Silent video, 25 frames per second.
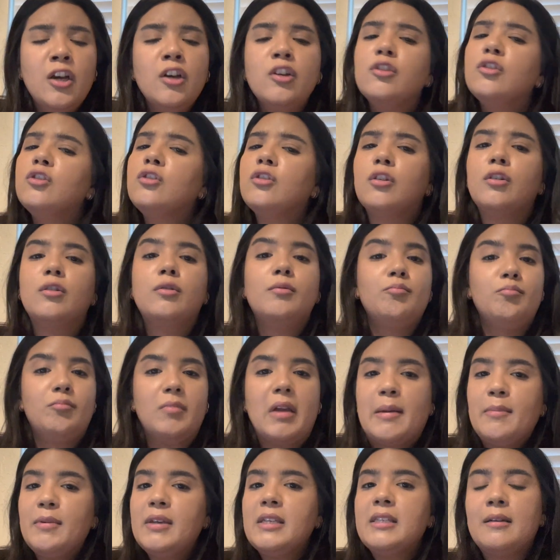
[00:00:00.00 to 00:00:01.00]
So
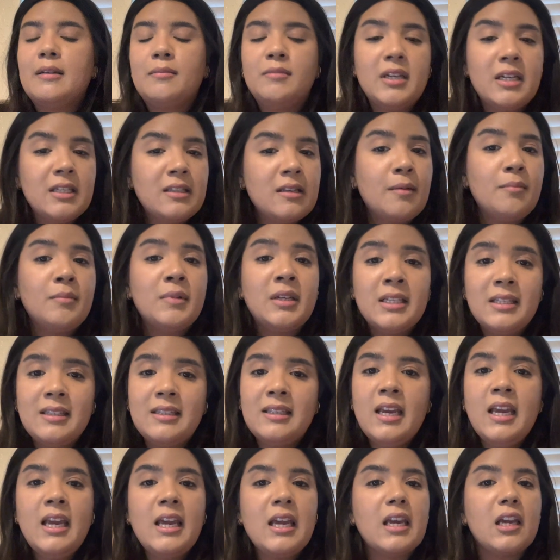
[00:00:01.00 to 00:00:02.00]
maybe days I'm gonna
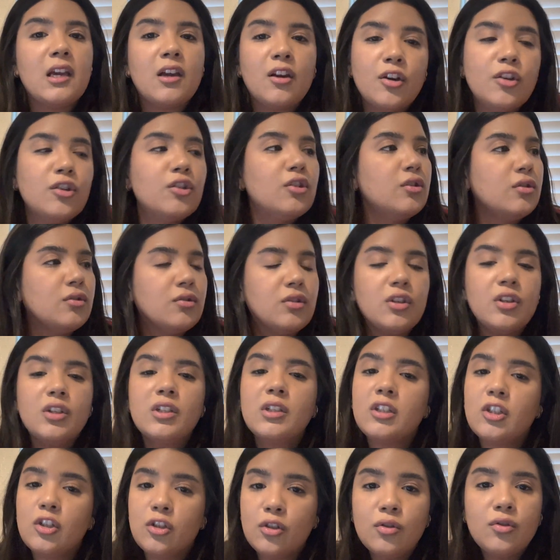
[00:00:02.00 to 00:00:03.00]
say, use
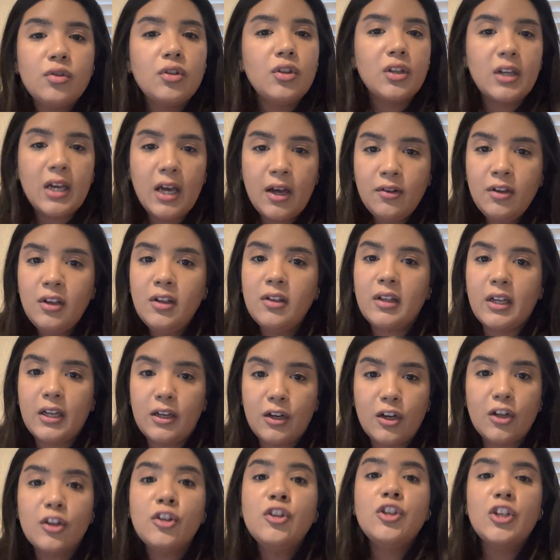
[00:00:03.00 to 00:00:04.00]
your
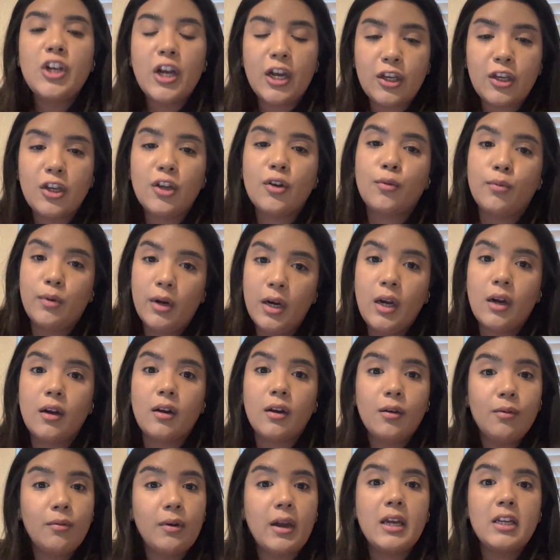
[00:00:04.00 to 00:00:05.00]
calculator, check your
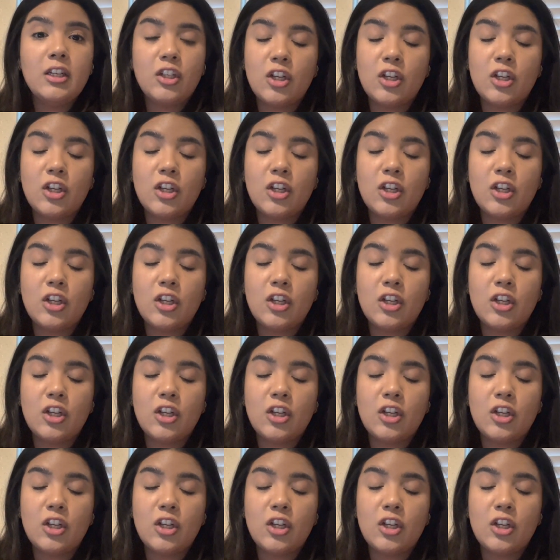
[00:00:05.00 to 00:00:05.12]
work, right?